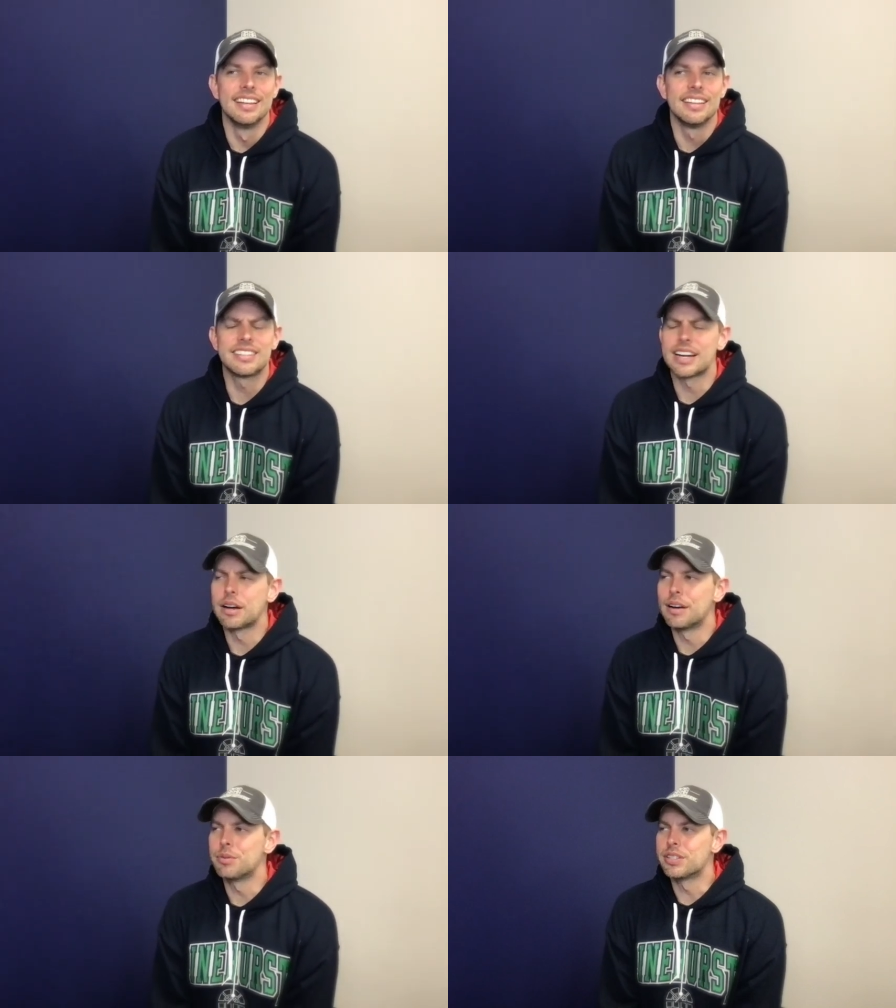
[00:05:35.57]
He said,
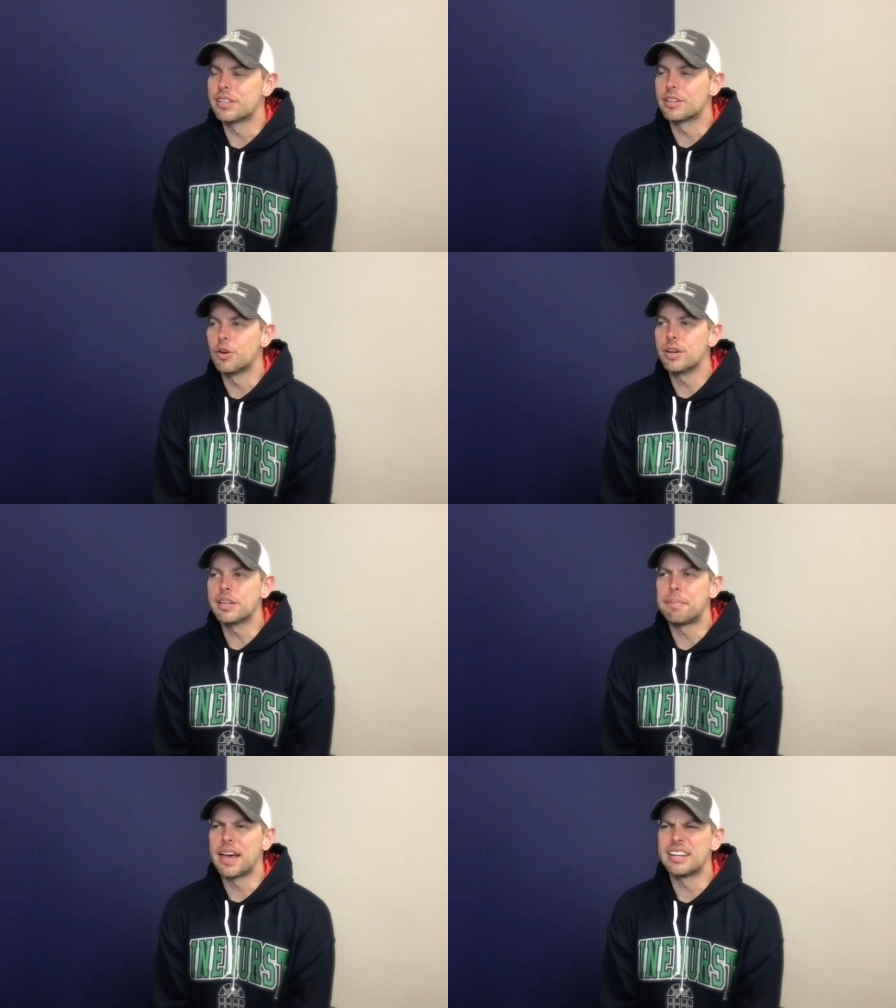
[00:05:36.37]
I was going to
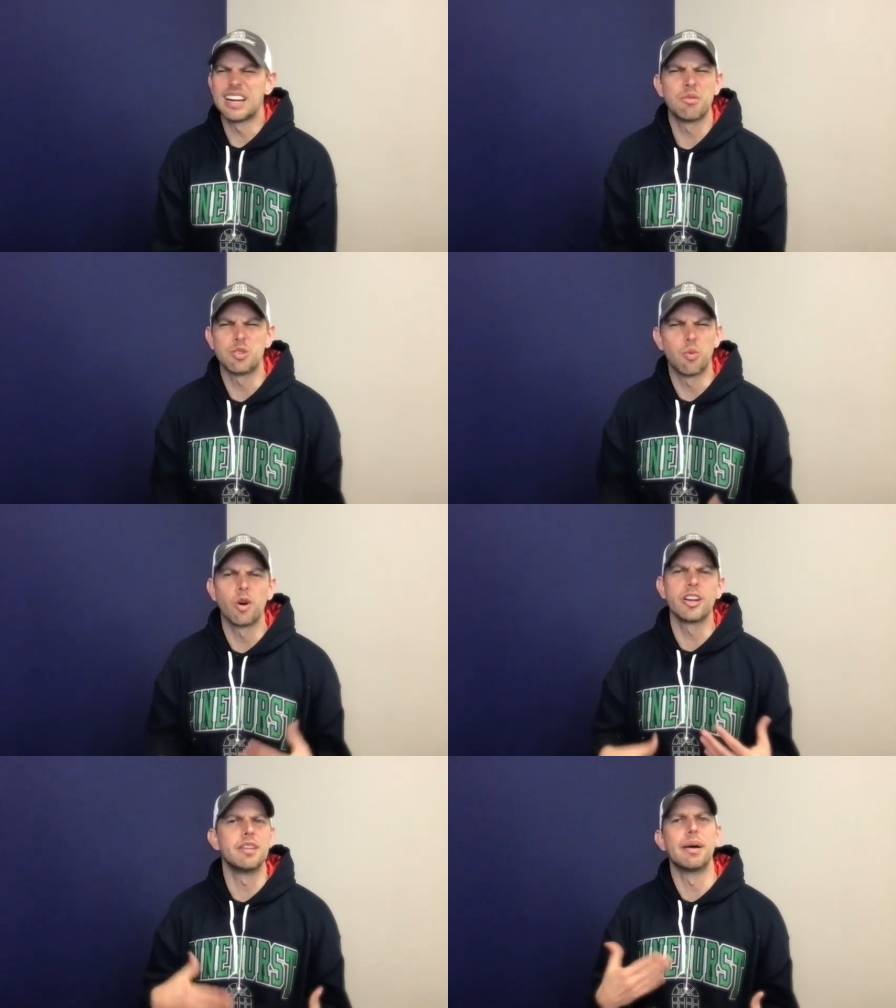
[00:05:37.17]
bed and I was
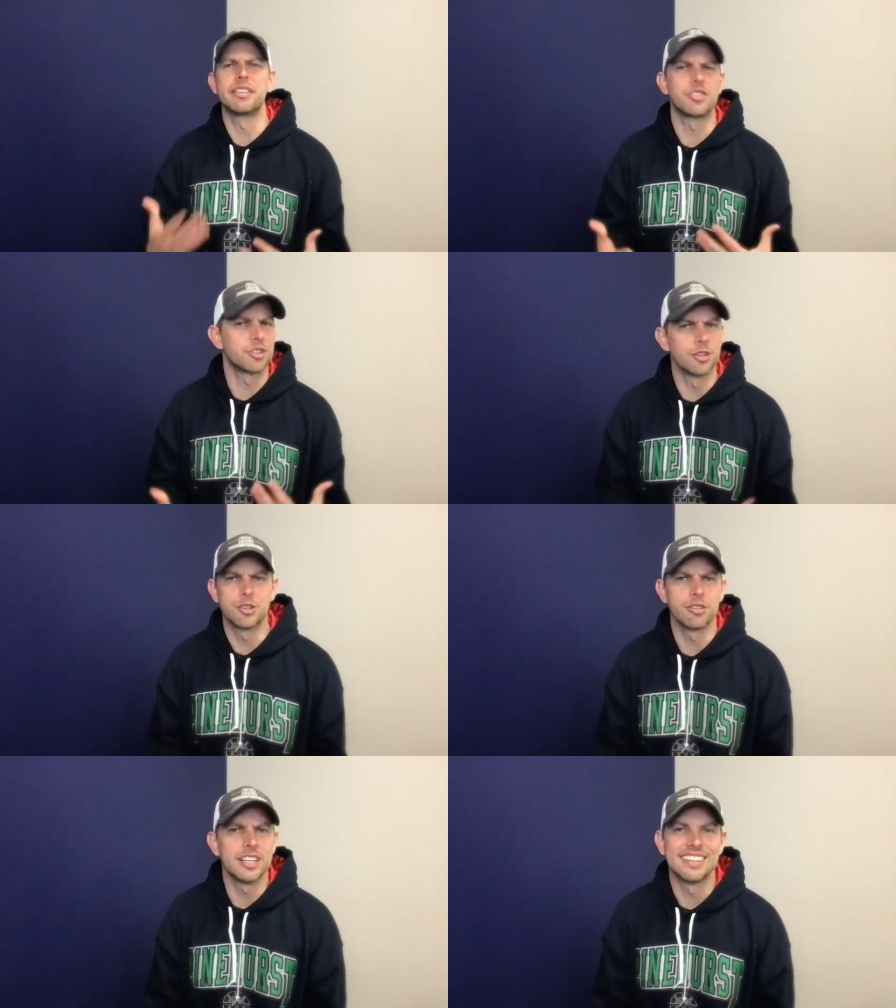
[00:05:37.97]
worried about the
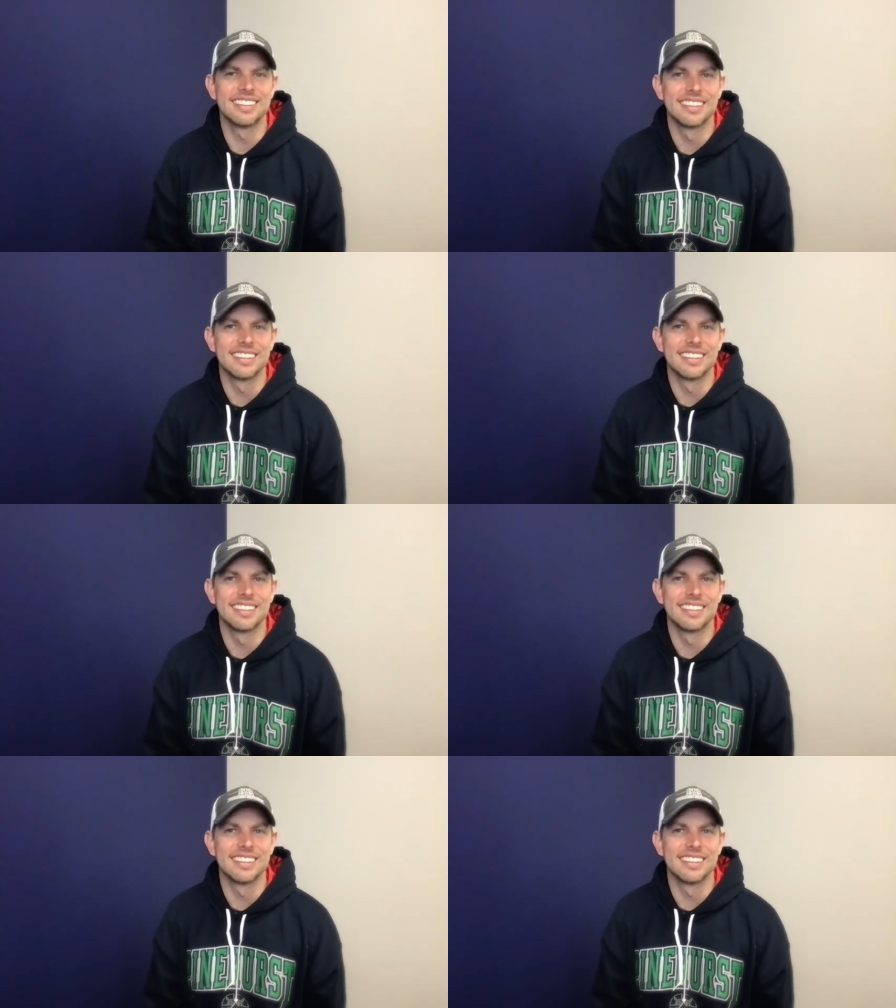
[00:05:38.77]
surgery.